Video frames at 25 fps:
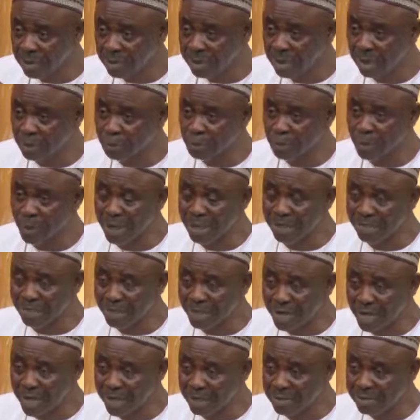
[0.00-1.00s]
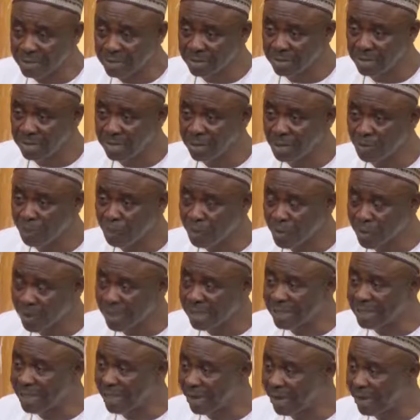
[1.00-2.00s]
that will attract
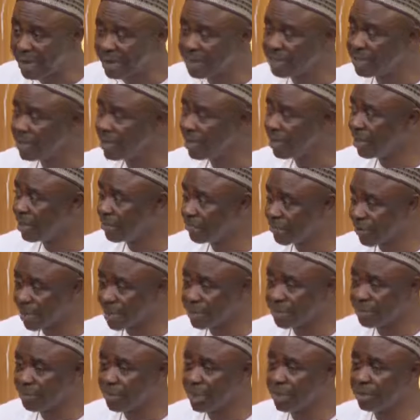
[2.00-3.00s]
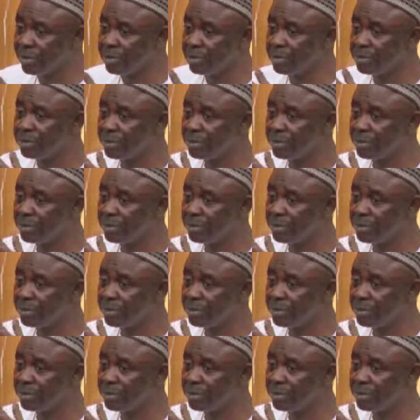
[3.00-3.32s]
foreign direct investment.